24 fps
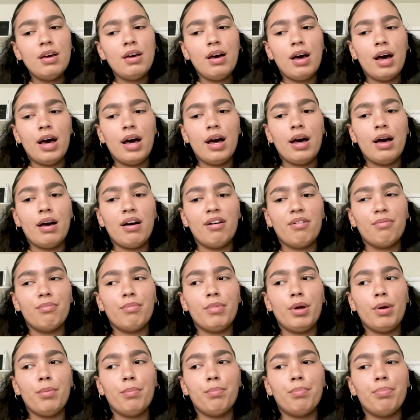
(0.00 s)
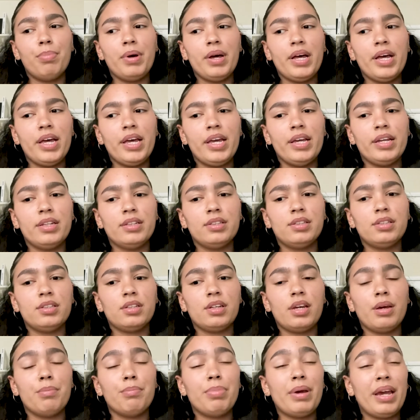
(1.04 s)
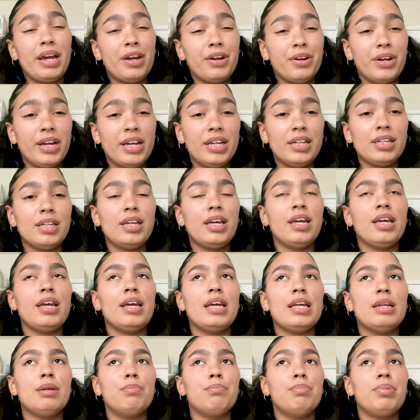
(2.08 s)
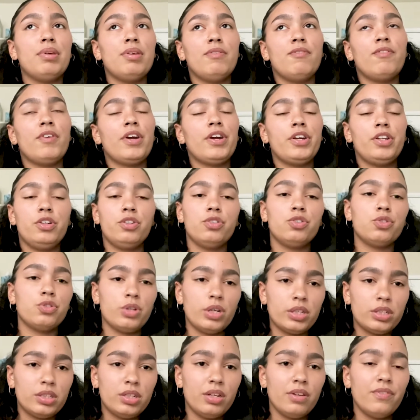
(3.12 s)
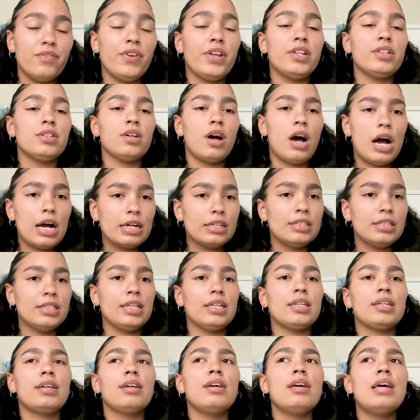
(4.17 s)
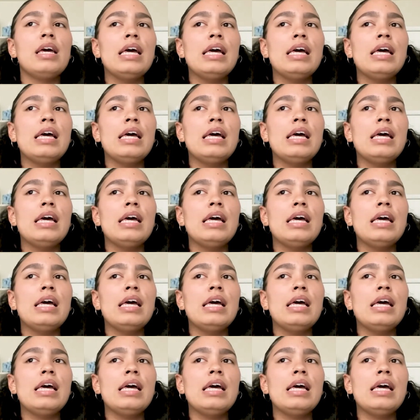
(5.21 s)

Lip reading: But comparing can be very destructive and toxic